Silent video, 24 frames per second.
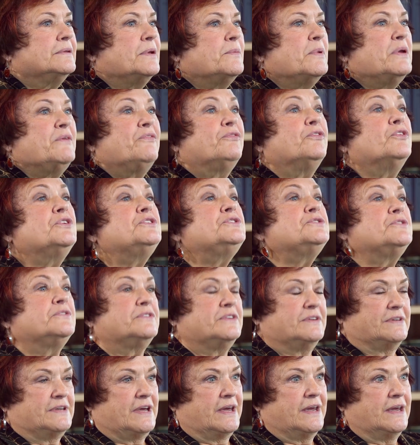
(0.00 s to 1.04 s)
Let me
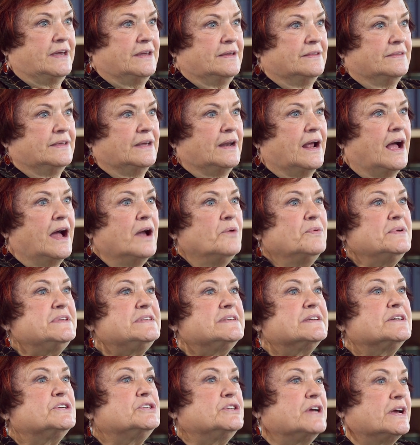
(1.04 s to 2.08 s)
first say that I would
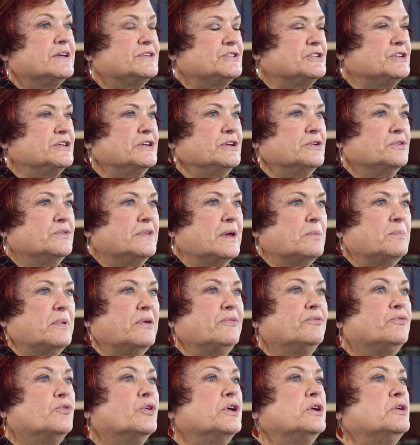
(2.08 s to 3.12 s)
suggest to you that
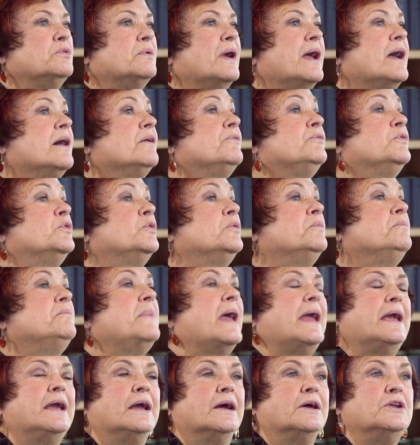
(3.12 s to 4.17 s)
before you ever
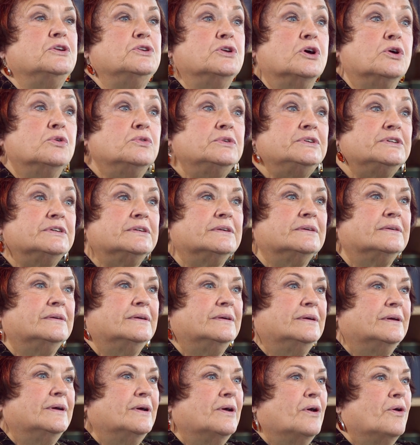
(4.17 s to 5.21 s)
make a note
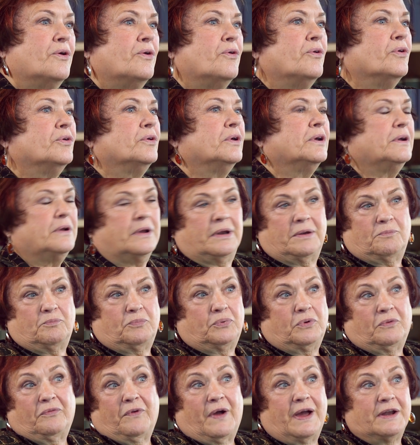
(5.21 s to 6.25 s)
or
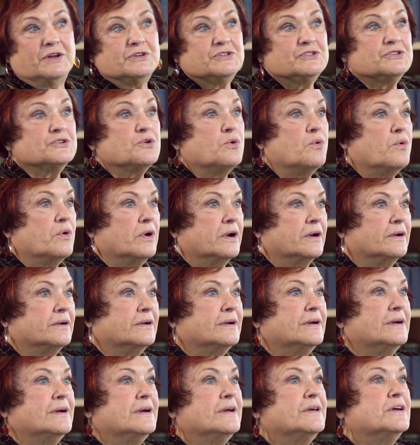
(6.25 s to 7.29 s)
provide a score,
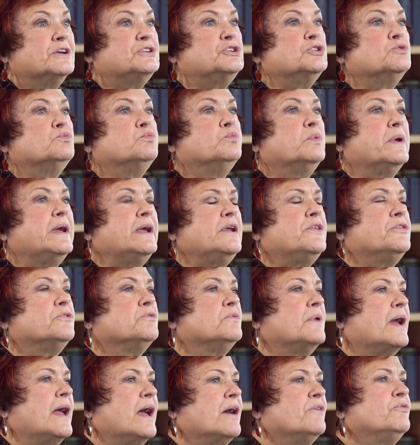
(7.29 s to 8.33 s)
that you read
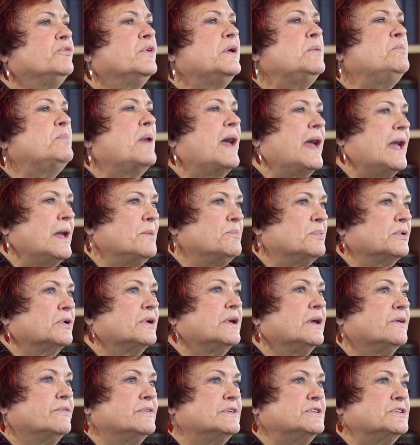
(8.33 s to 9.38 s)
through every paper
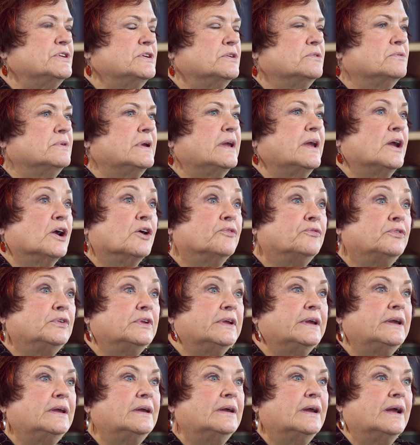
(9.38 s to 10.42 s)
given to you
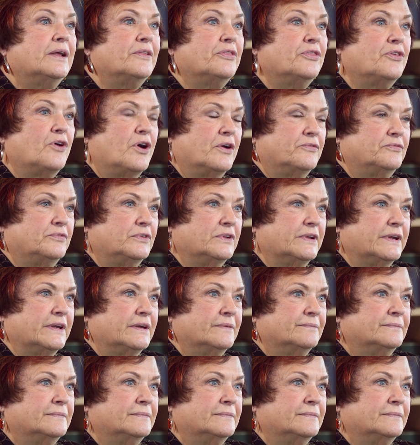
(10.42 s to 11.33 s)
carefully and thoughtfully.